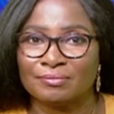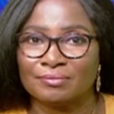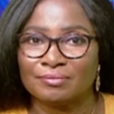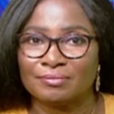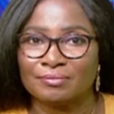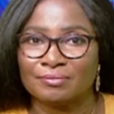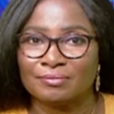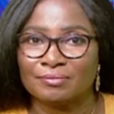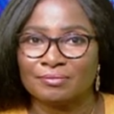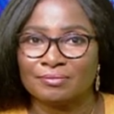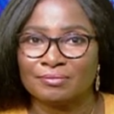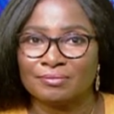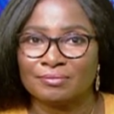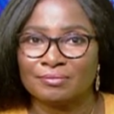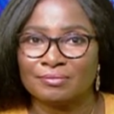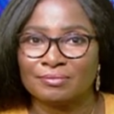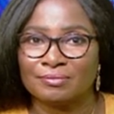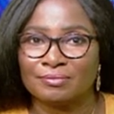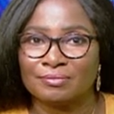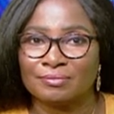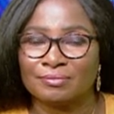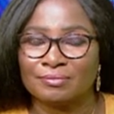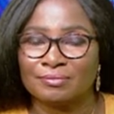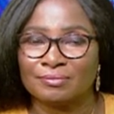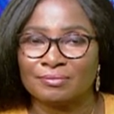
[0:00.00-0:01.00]

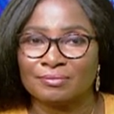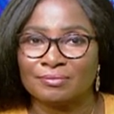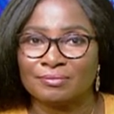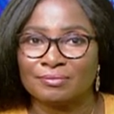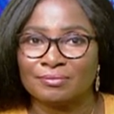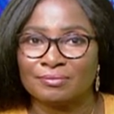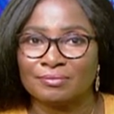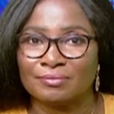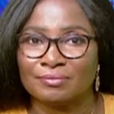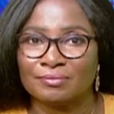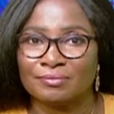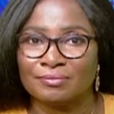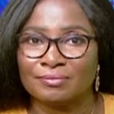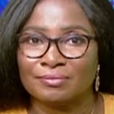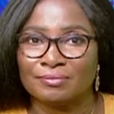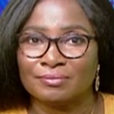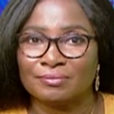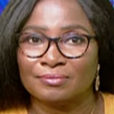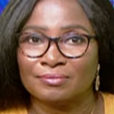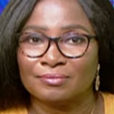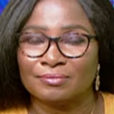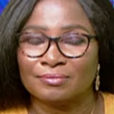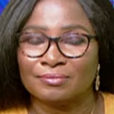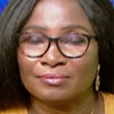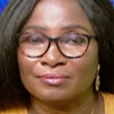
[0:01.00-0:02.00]

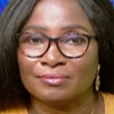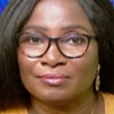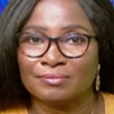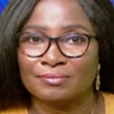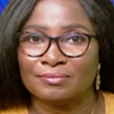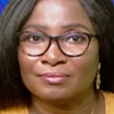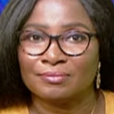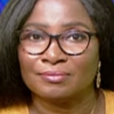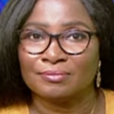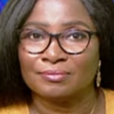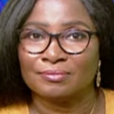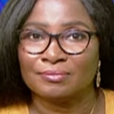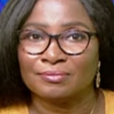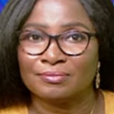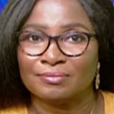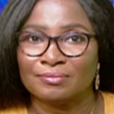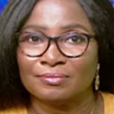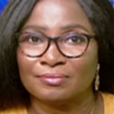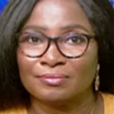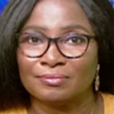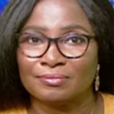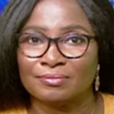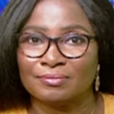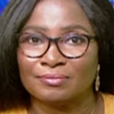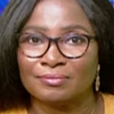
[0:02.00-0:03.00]

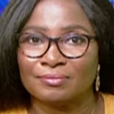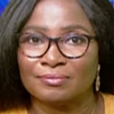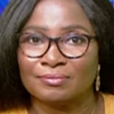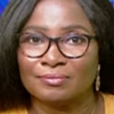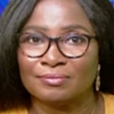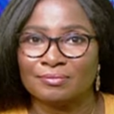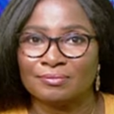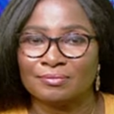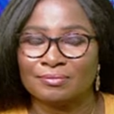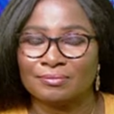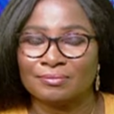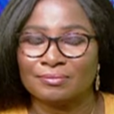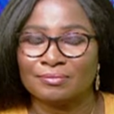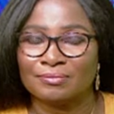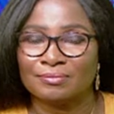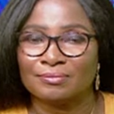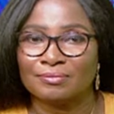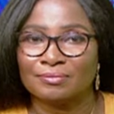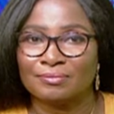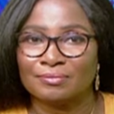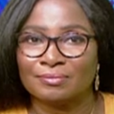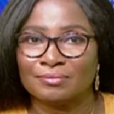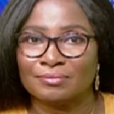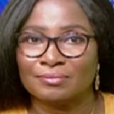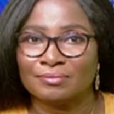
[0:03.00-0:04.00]

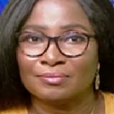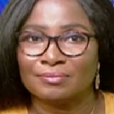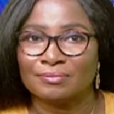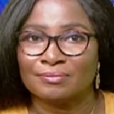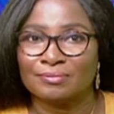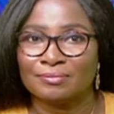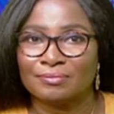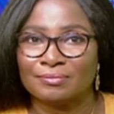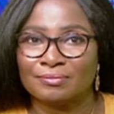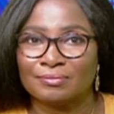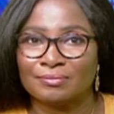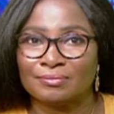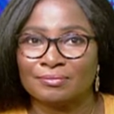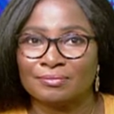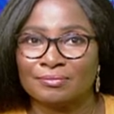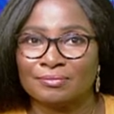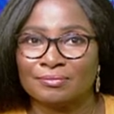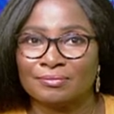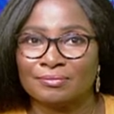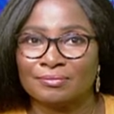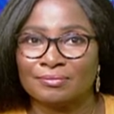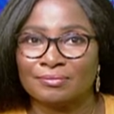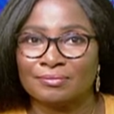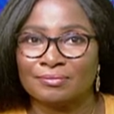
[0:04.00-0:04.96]
[no speech]